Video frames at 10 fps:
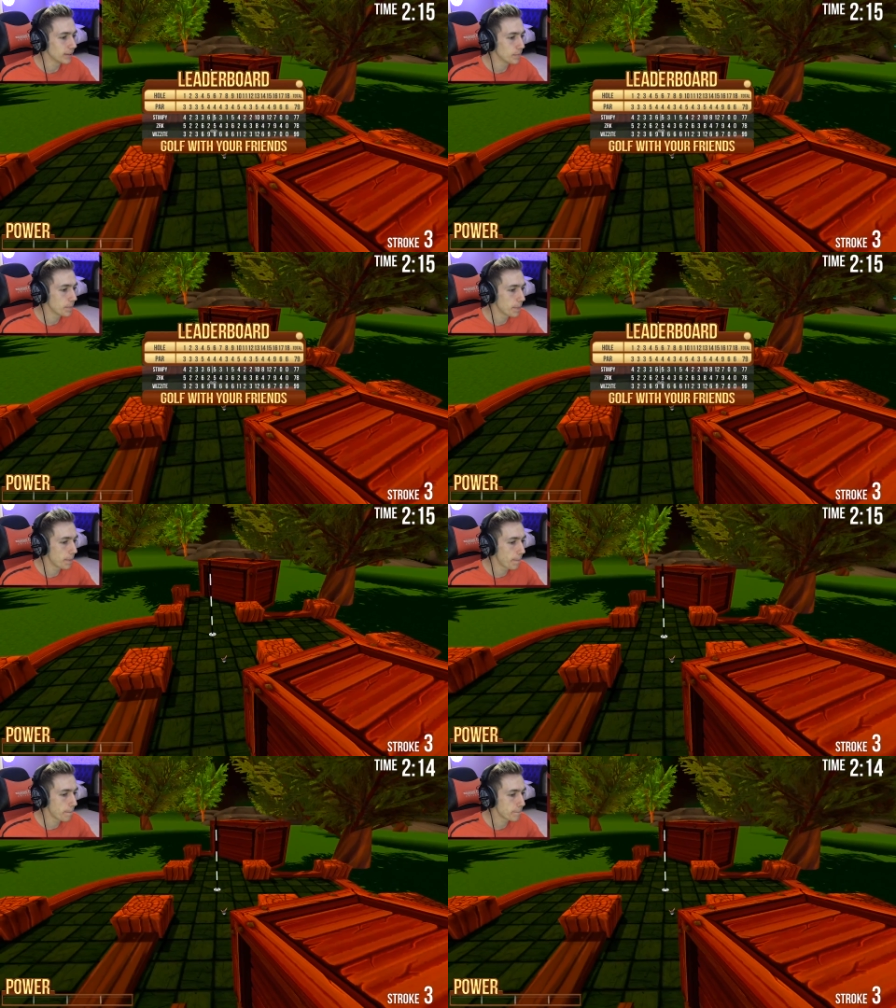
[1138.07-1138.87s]
on your own if
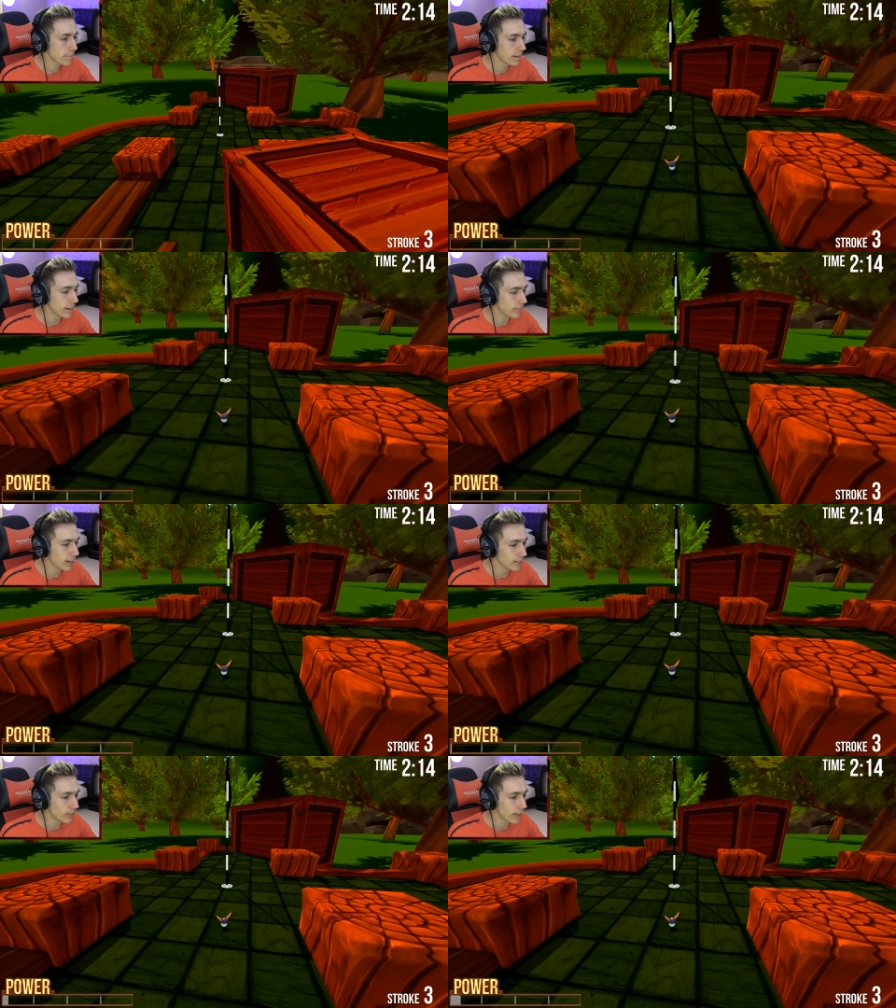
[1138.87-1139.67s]
you want. If
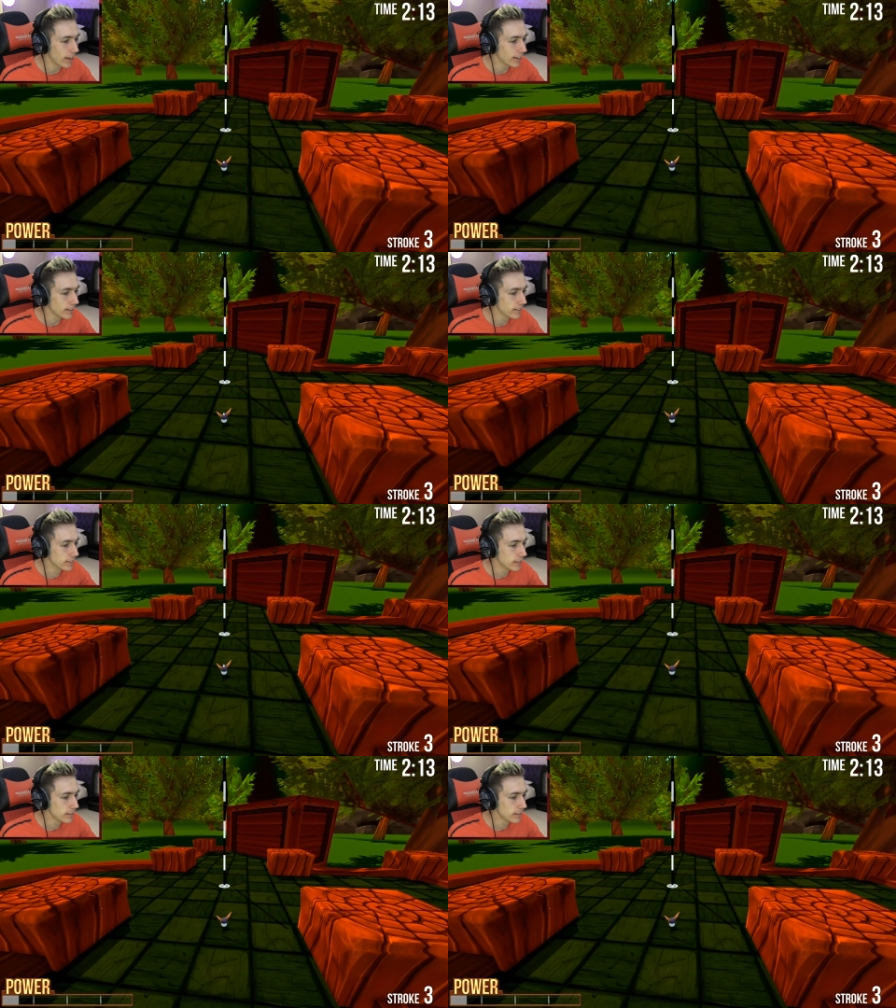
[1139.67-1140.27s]
I got that in,